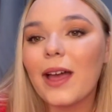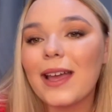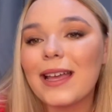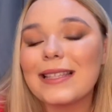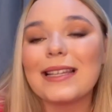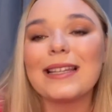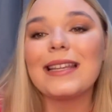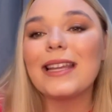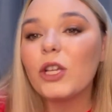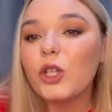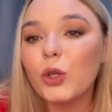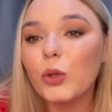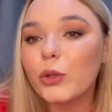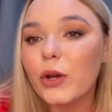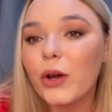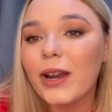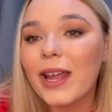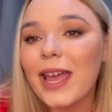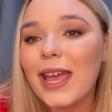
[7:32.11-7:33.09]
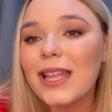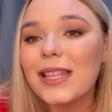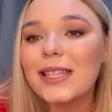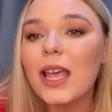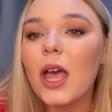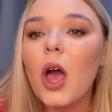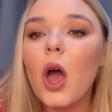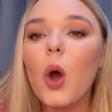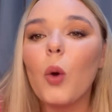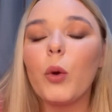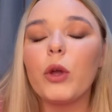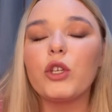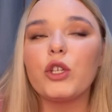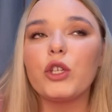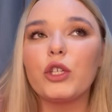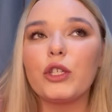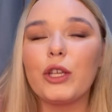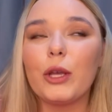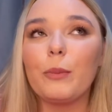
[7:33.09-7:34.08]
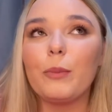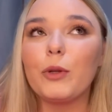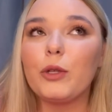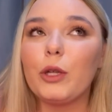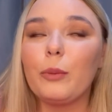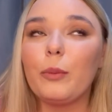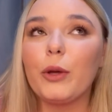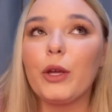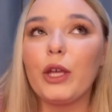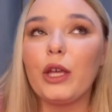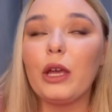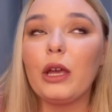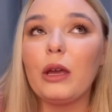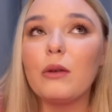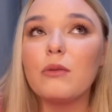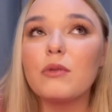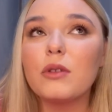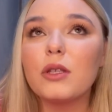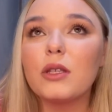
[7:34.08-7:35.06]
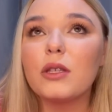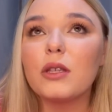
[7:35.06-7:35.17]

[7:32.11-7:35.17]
his initials on it, which is super duper cute.